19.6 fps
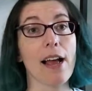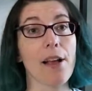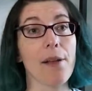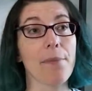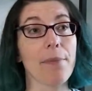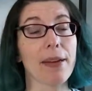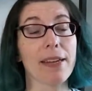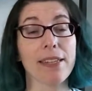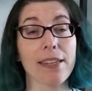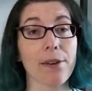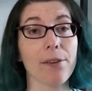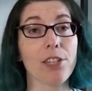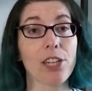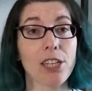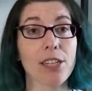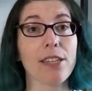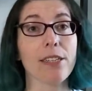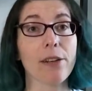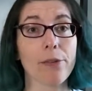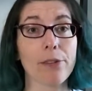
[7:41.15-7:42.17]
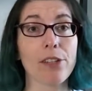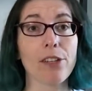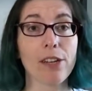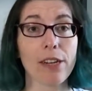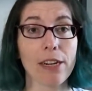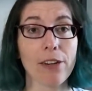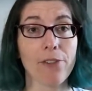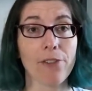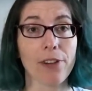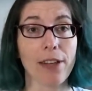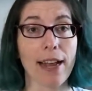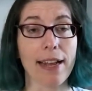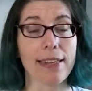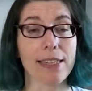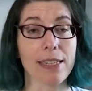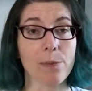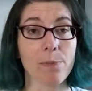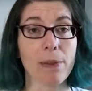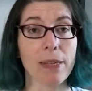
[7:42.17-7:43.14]
because I was looking for that
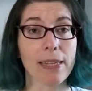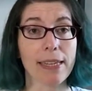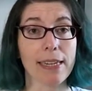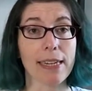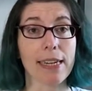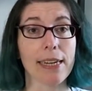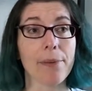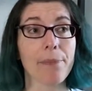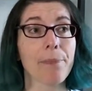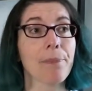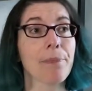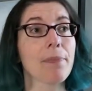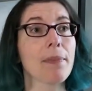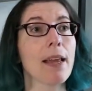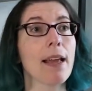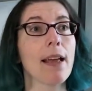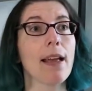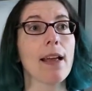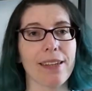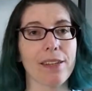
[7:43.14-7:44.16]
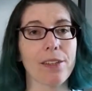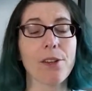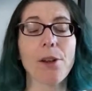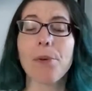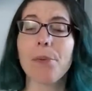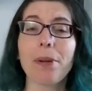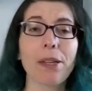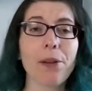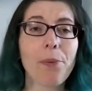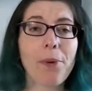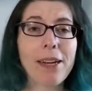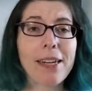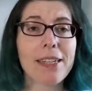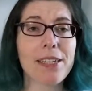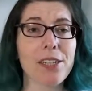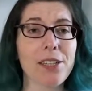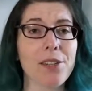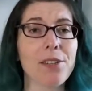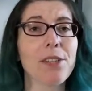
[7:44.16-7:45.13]
stability. So I really wanted
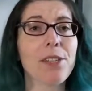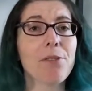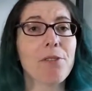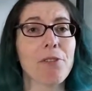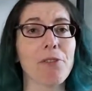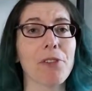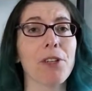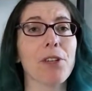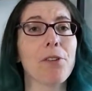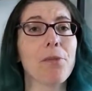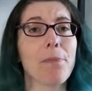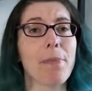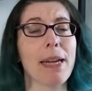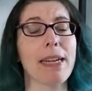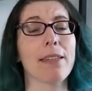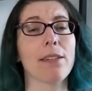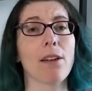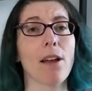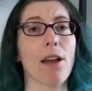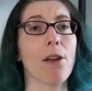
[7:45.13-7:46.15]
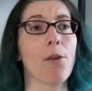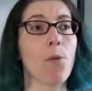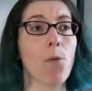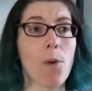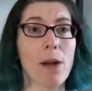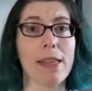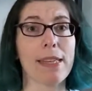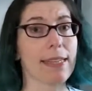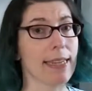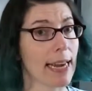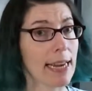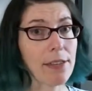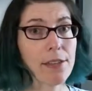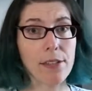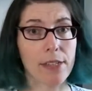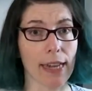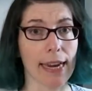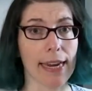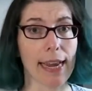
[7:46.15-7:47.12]
to do this review based on what the skates
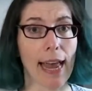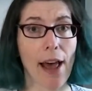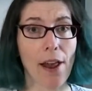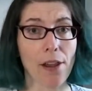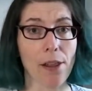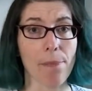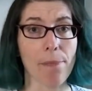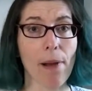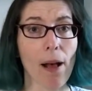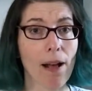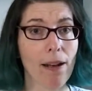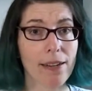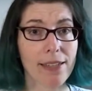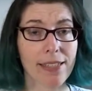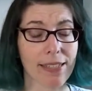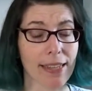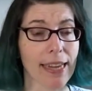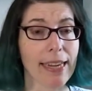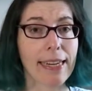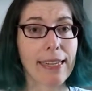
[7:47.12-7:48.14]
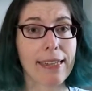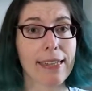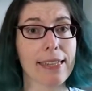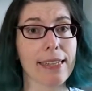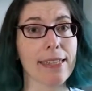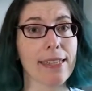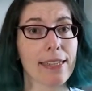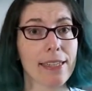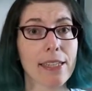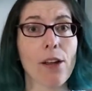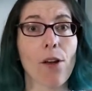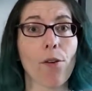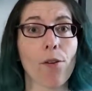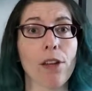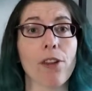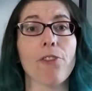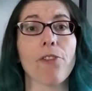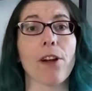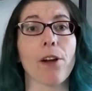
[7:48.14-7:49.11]
are like out of the box. Like, this is the
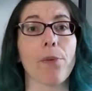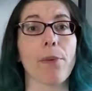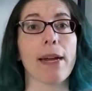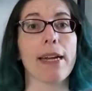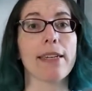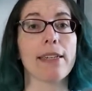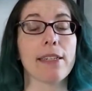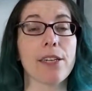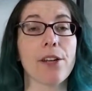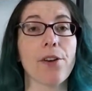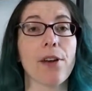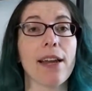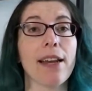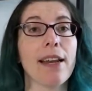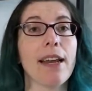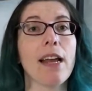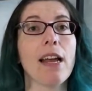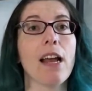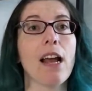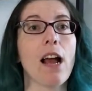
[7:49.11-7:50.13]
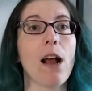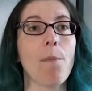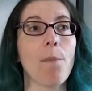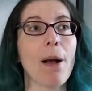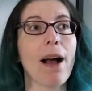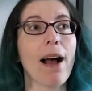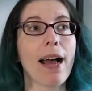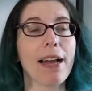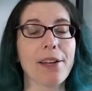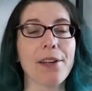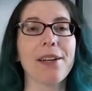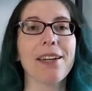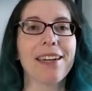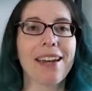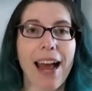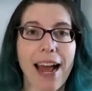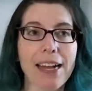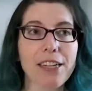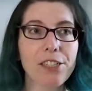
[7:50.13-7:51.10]
only fair way to do it. But I
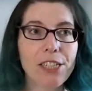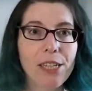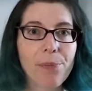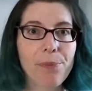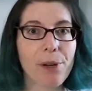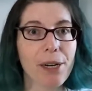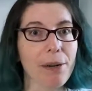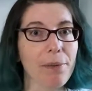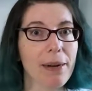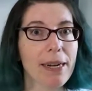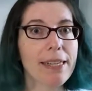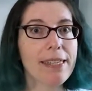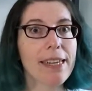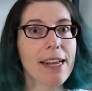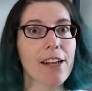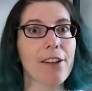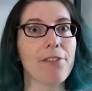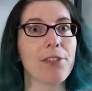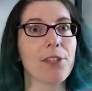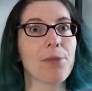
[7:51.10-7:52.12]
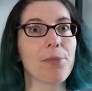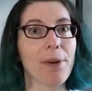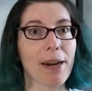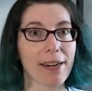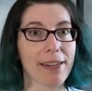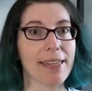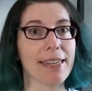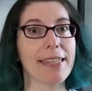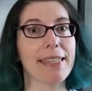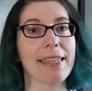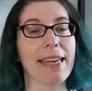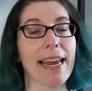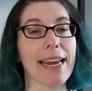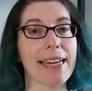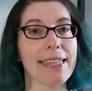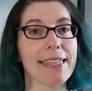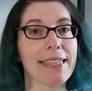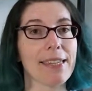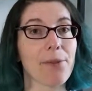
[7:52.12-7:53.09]
couldn't actually bring myself to wear these
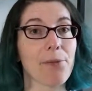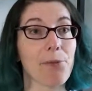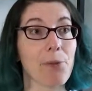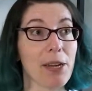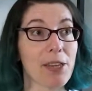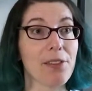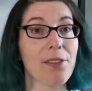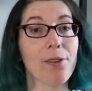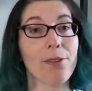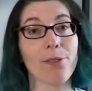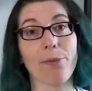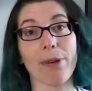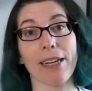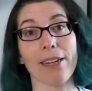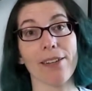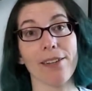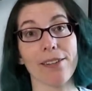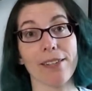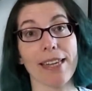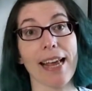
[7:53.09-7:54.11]
skates with those wheels